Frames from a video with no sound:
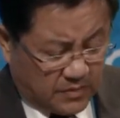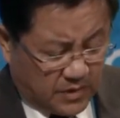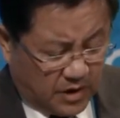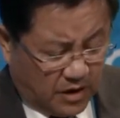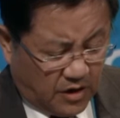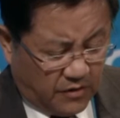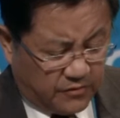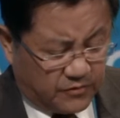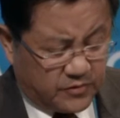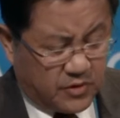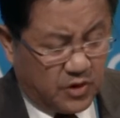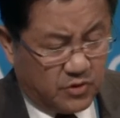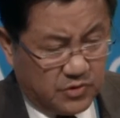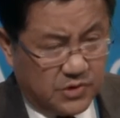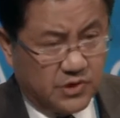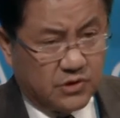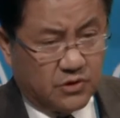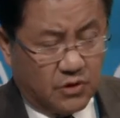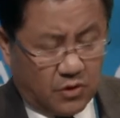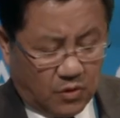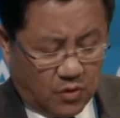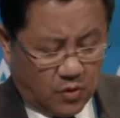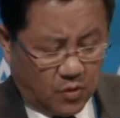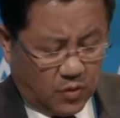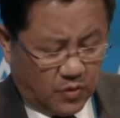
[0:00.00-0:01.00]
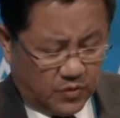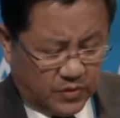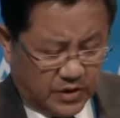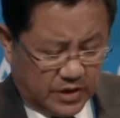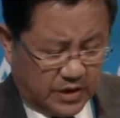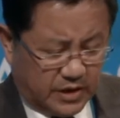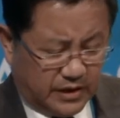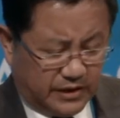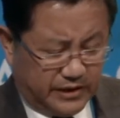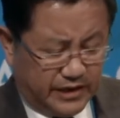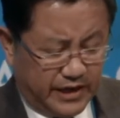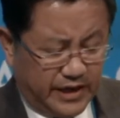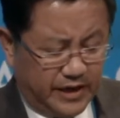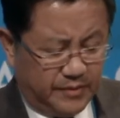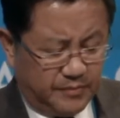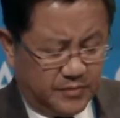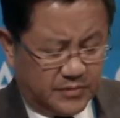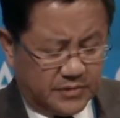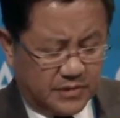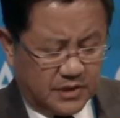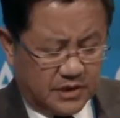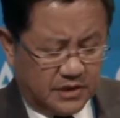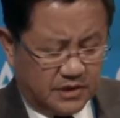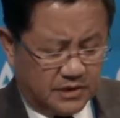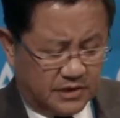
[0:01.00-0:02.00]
COSCO named